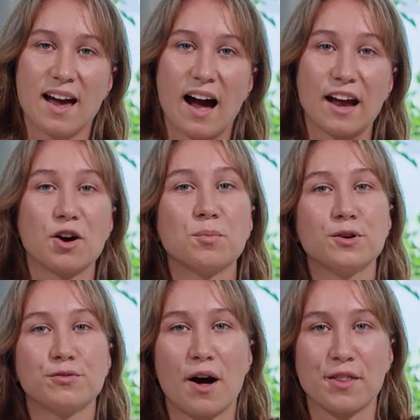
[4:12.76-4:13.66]
I hope
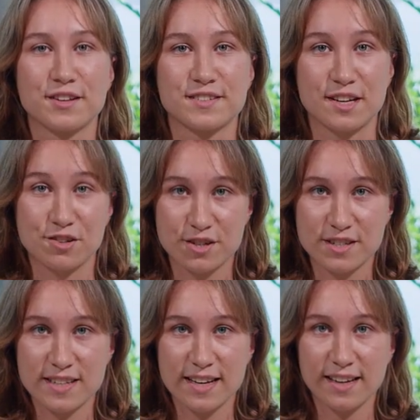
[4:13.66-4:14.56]
you found this
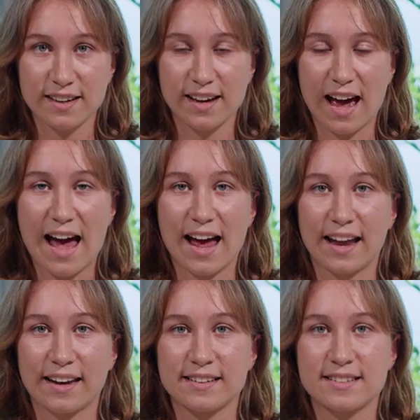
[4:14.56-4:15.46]
interesting
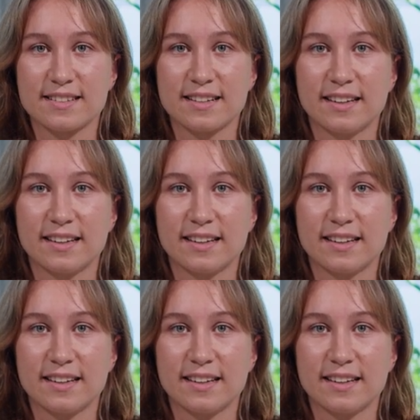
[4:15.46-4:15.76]
and